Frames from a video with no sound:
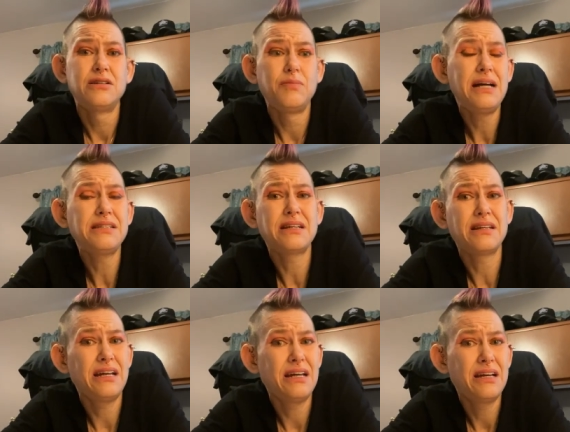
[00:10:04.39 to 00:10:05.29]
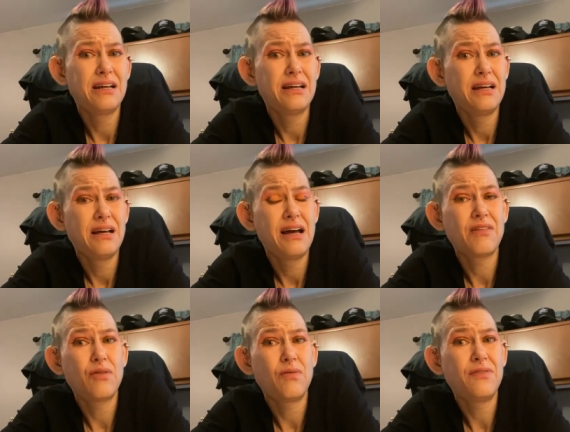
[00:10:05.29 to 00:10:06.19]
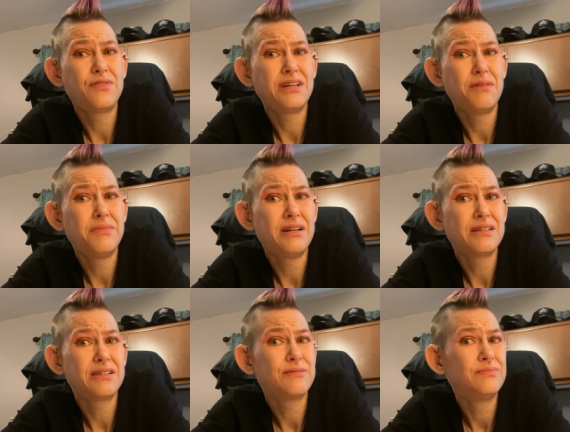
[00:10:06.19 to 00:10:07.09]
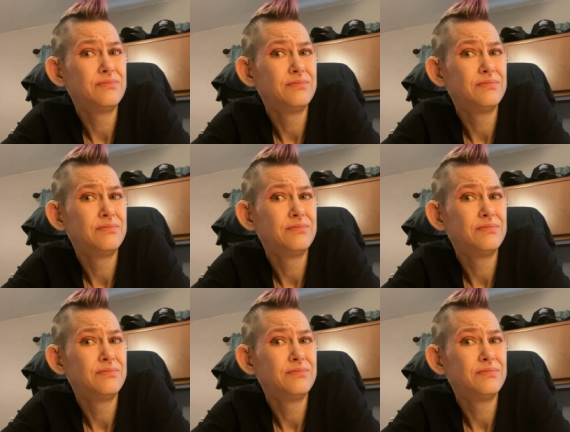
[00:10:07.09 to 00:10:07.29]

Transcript: So basically, I've gotta wait for 10 minutes.